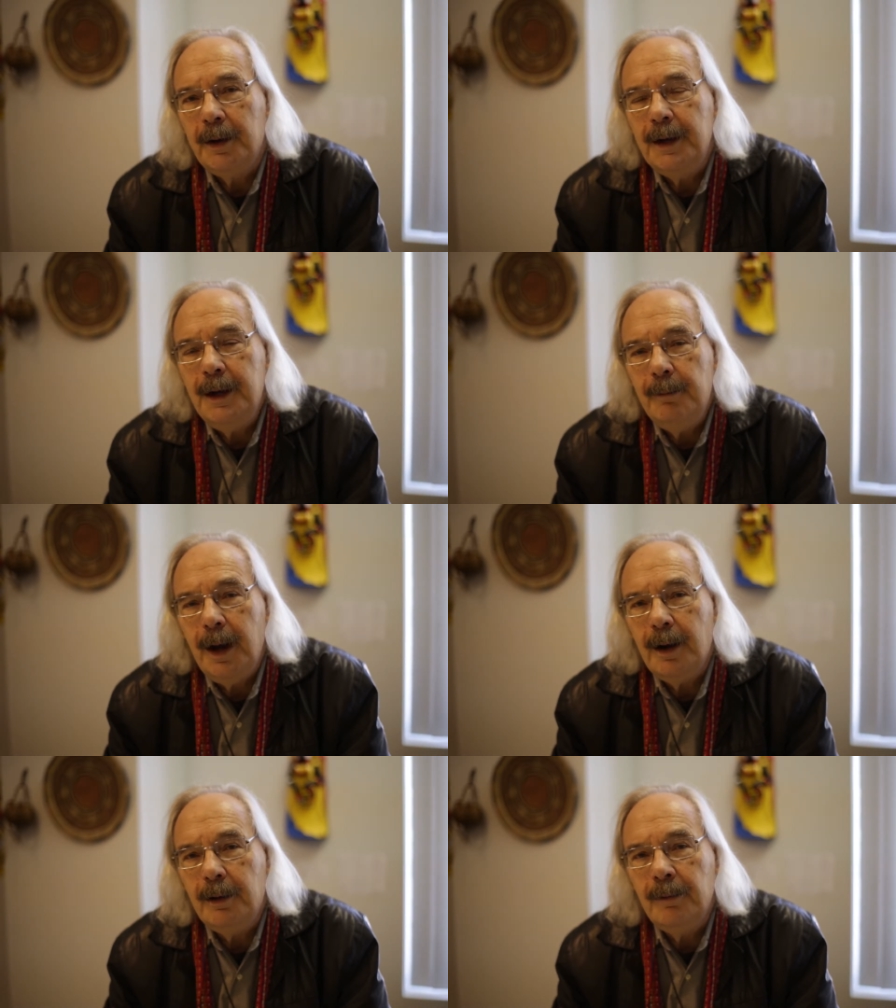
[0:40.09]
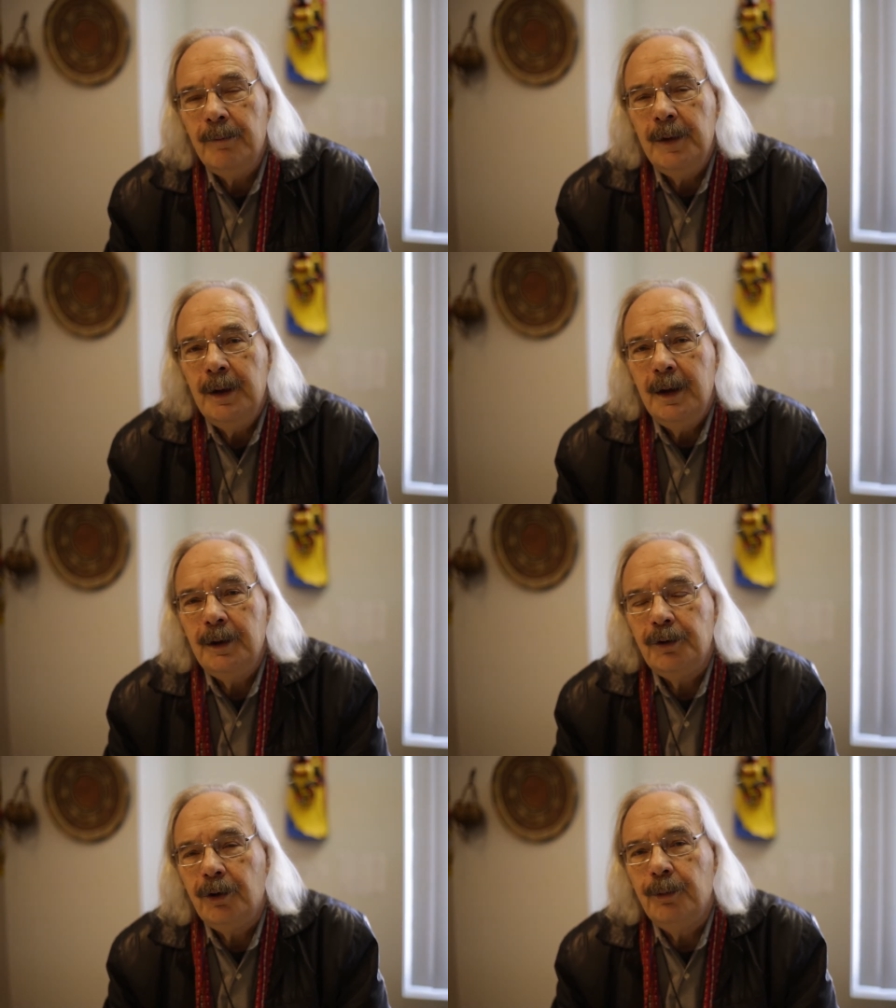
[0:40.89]
email
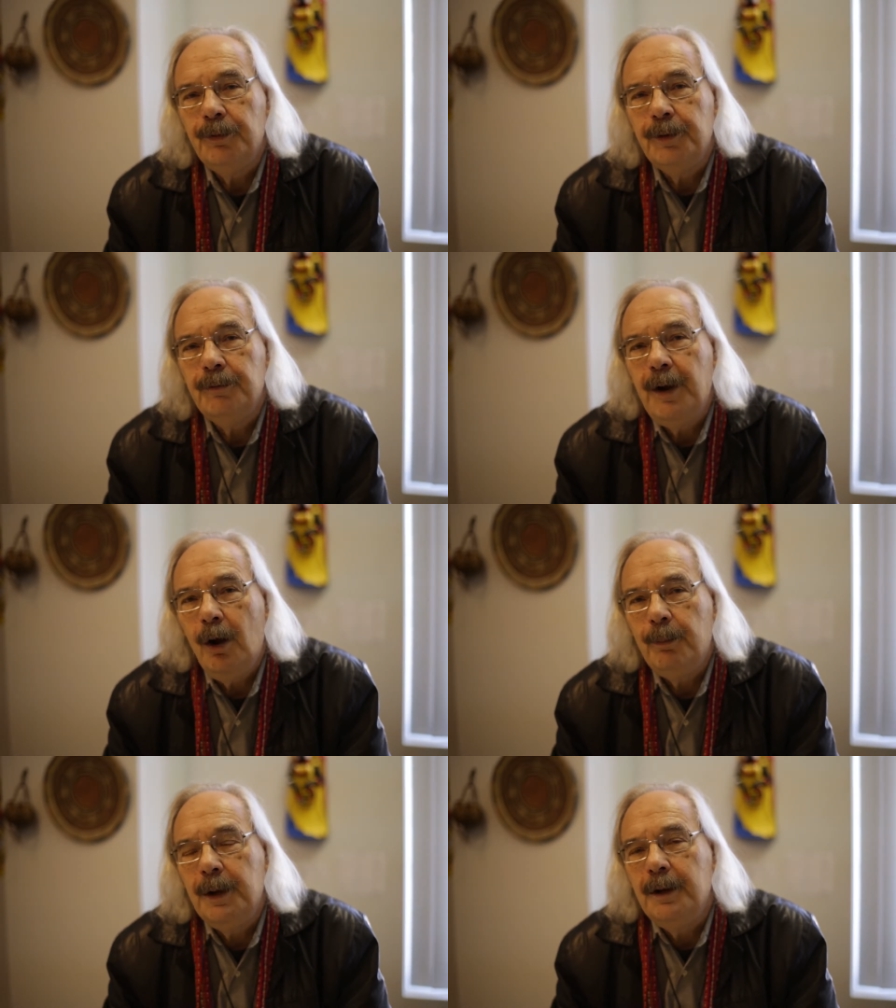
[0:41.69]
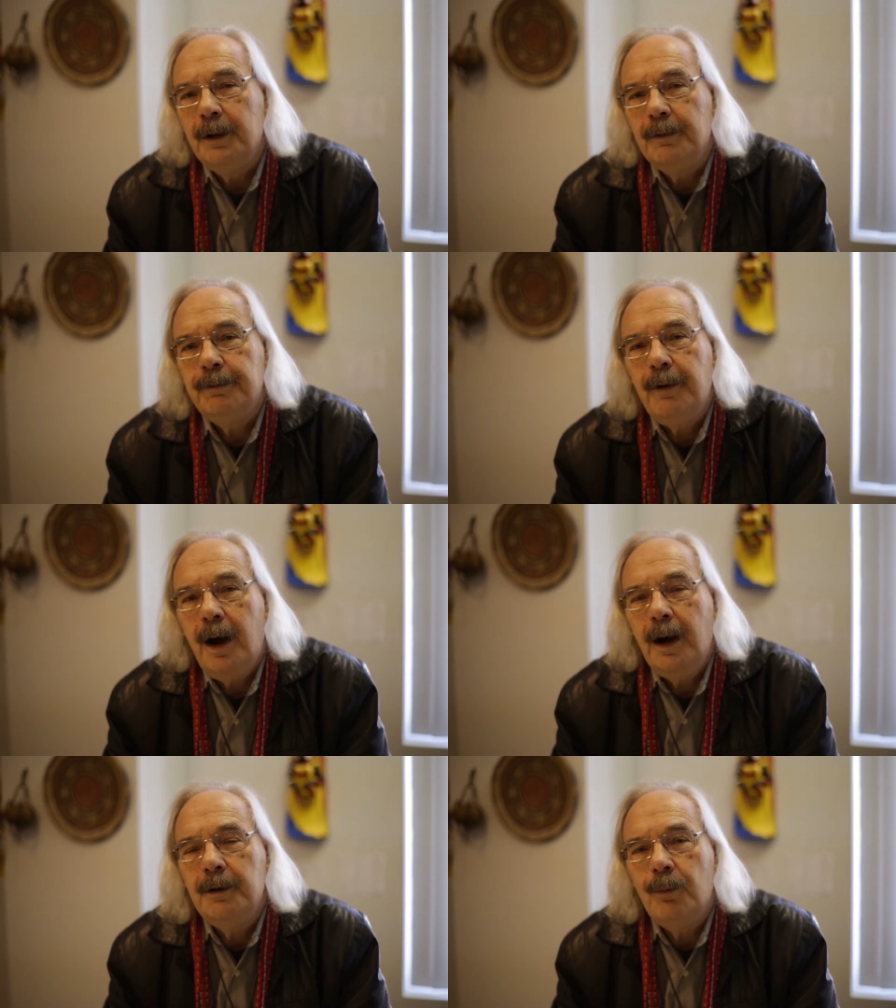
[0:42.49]
in terms of helping to
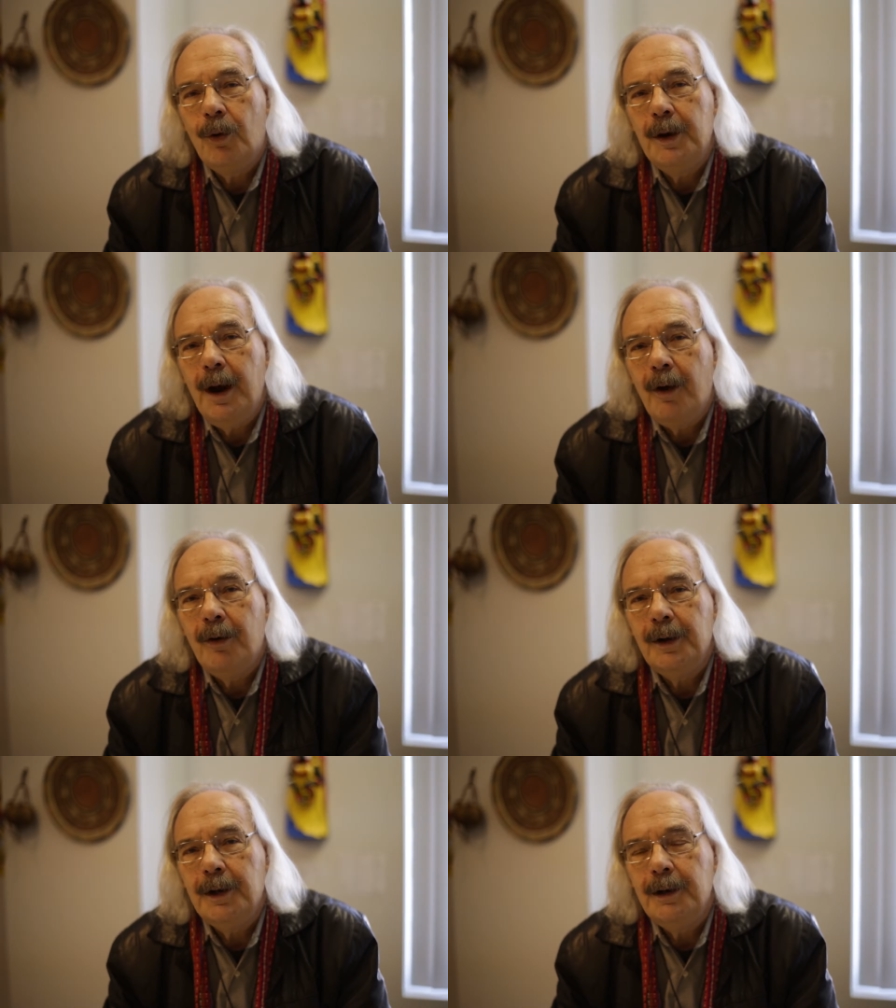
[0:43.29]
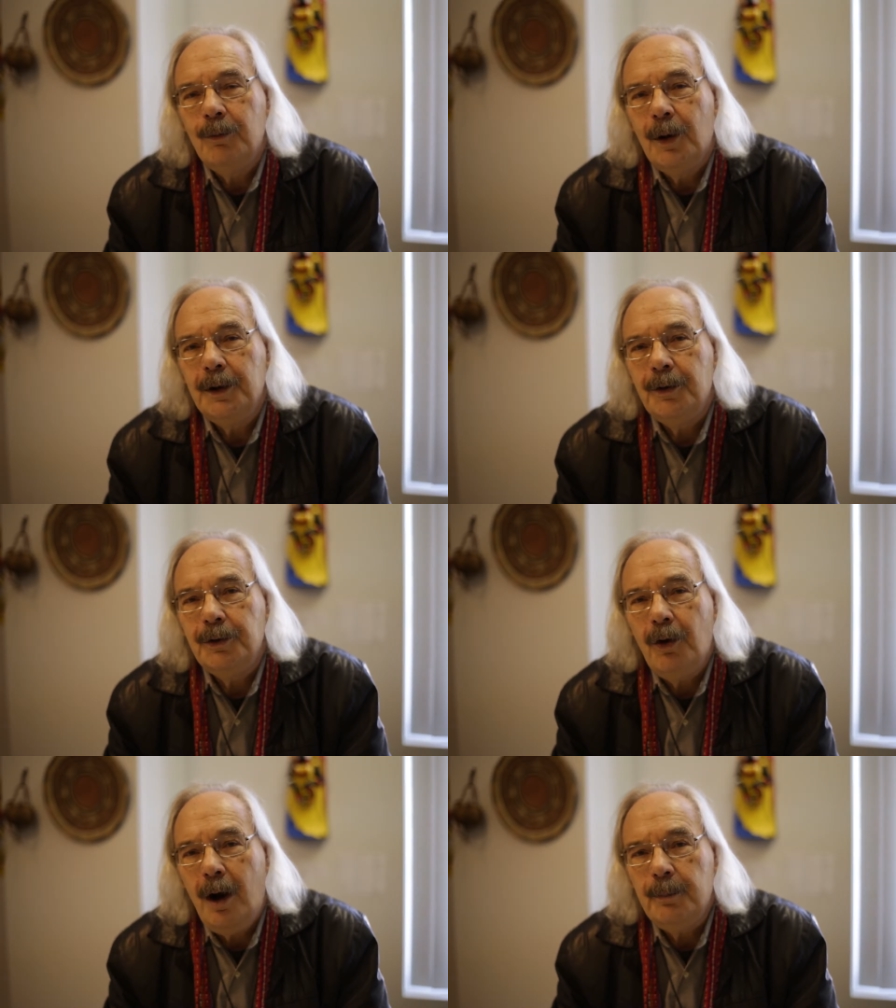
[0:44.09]
define more narrowly what your
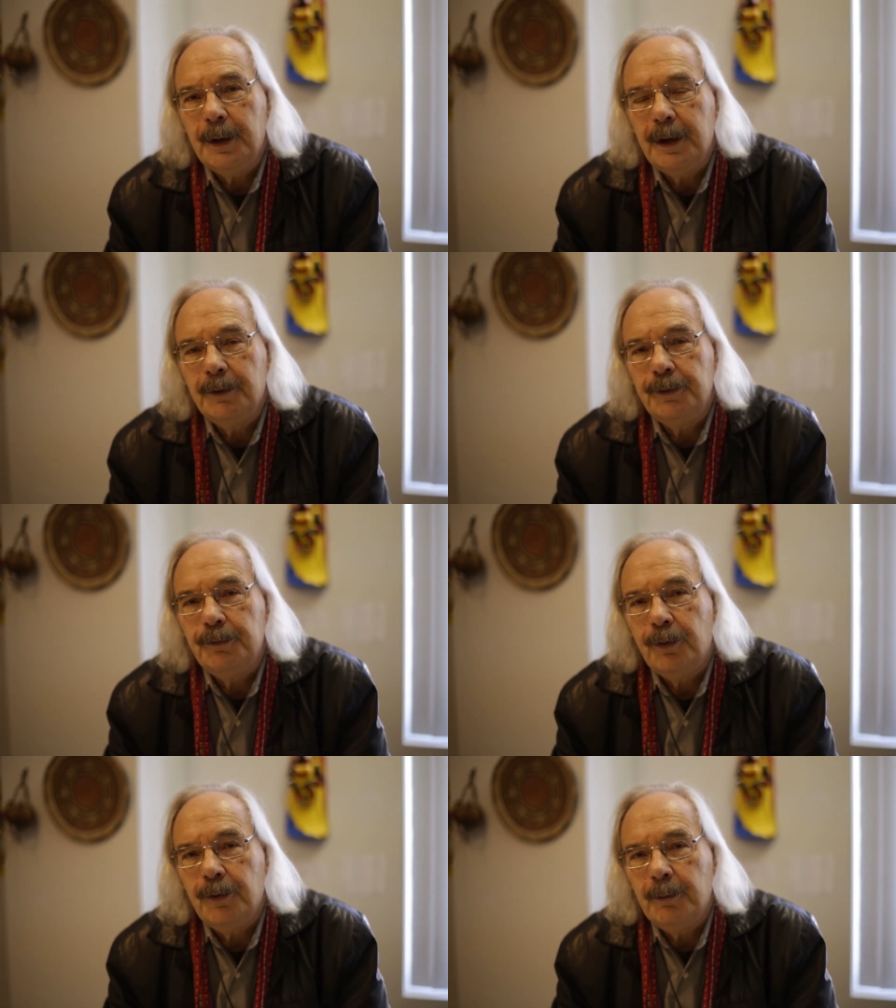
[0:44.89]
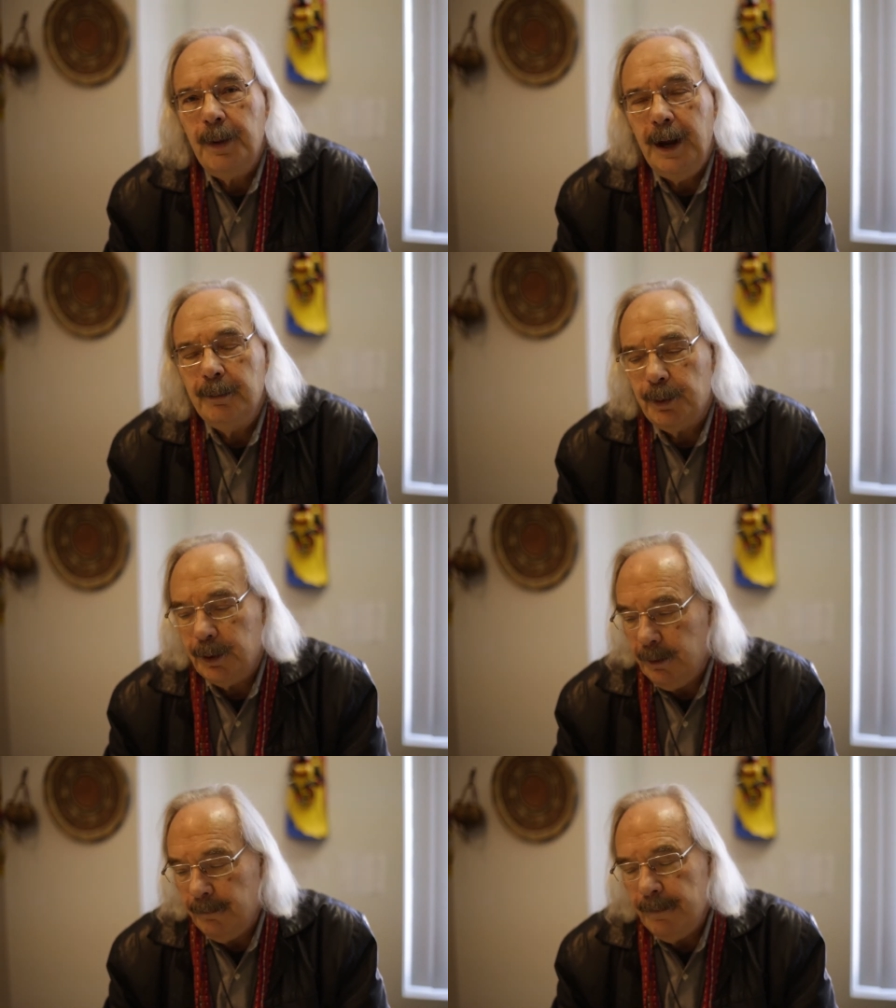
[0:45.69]
topic is for the paper.